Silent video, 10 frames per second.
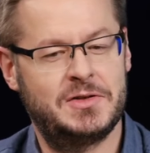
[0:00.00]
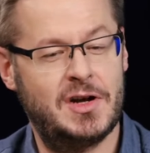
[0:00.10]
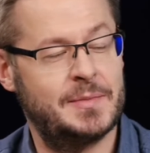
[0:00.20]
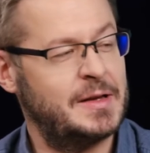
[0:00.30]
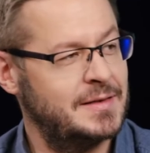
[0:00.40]
you're
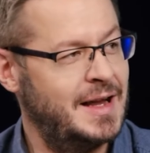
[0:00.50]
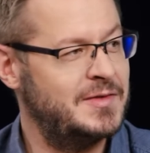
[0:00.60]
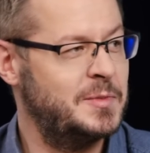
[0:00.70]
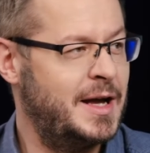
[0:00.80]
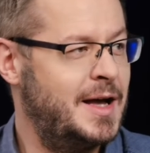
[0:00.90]
talking about the
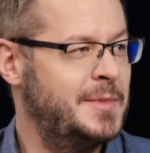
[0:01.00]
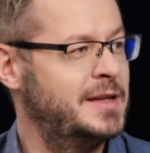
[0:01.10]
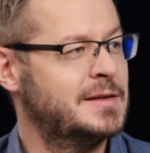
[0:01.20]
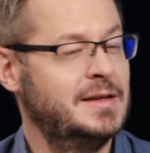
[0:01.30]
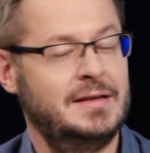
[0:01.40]
life of
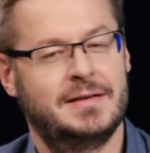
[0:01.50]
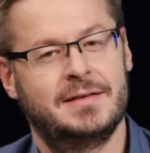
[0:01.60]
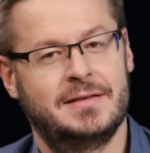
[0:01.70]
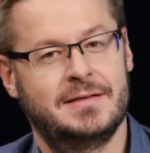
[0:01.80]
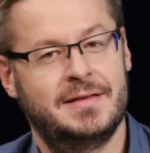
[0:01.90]
Muhammad,
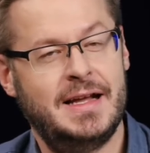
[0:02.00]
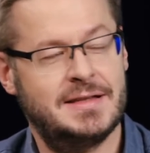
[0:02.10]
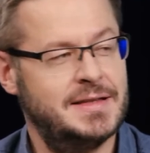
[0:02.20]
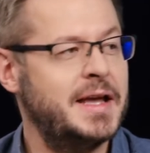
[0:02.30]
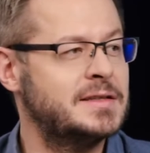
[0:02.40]

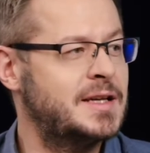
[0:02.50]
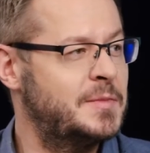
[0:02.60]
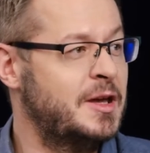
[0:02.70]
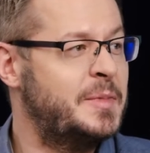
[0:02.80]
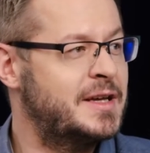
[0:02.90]
that's saying something,